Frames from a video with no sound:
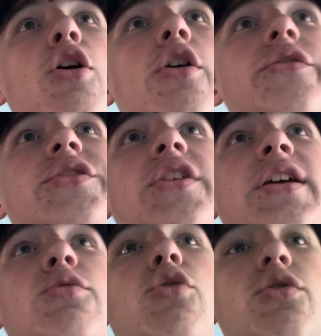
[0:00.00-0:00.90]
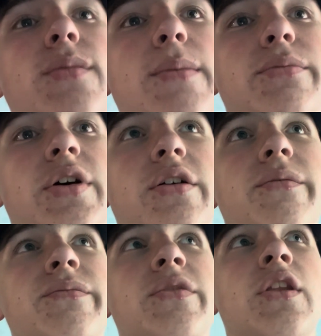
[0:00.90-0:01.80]
of City will remember
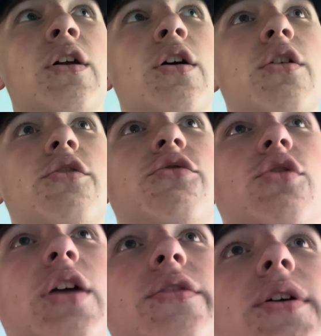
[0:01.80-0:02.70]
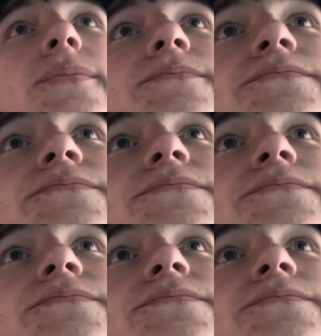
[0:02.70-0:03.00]
forever.